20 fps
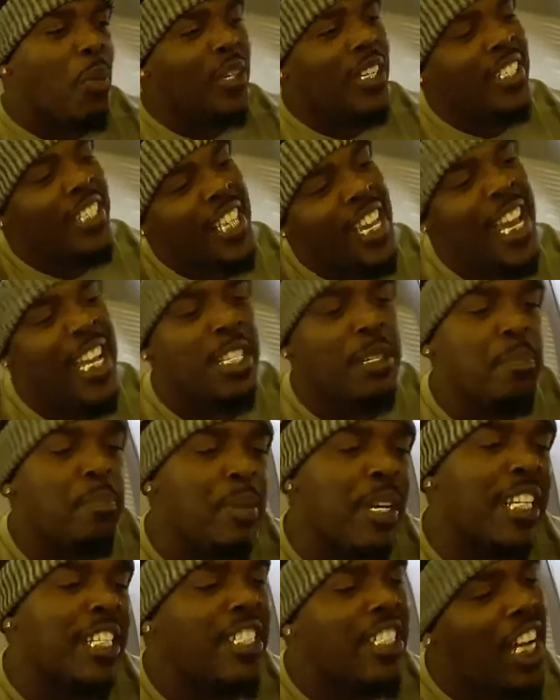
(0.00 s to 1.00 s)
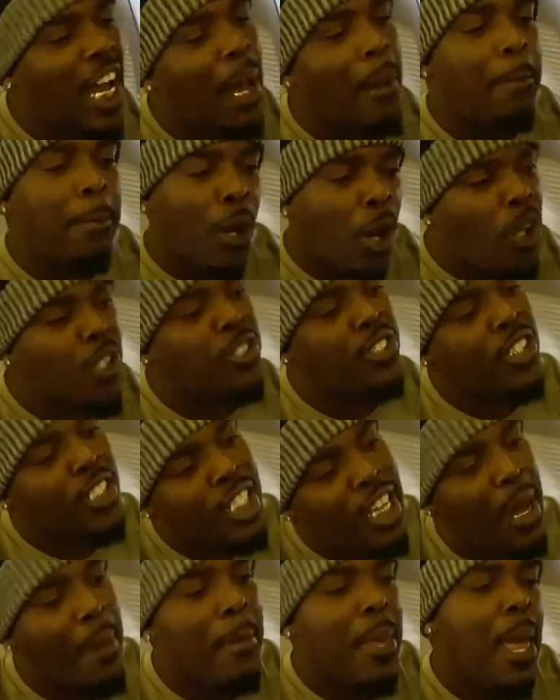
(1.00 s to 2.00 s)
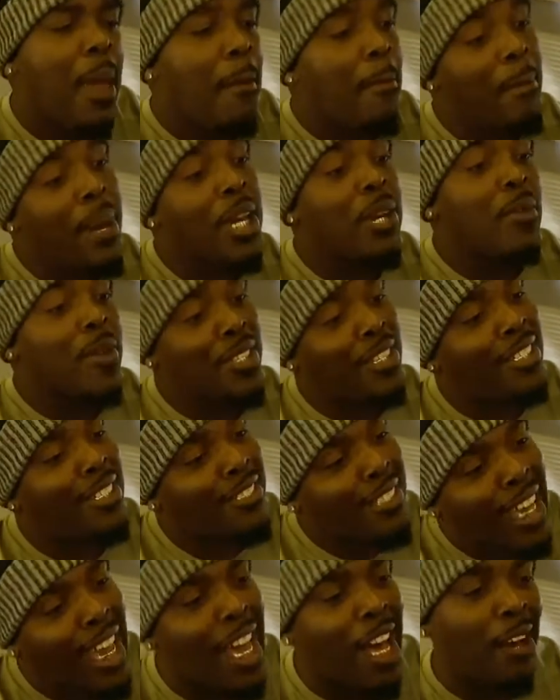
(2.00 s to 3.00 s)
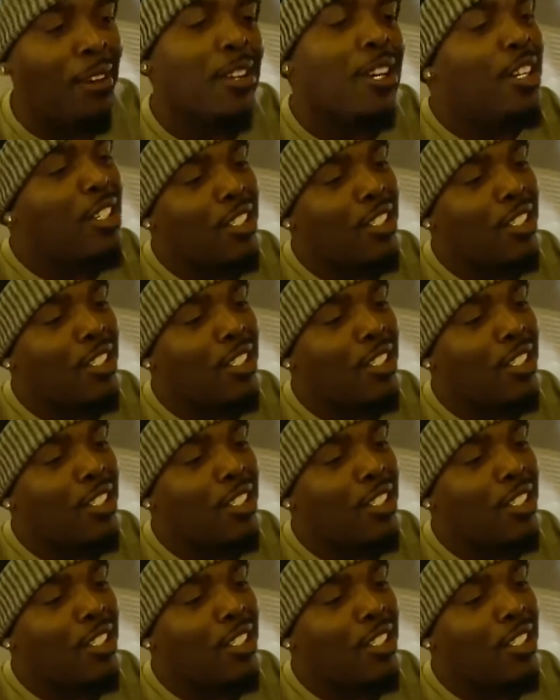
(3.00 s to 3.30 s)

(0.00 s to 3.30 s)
what it is. Big job, Austin up, Mayweather style.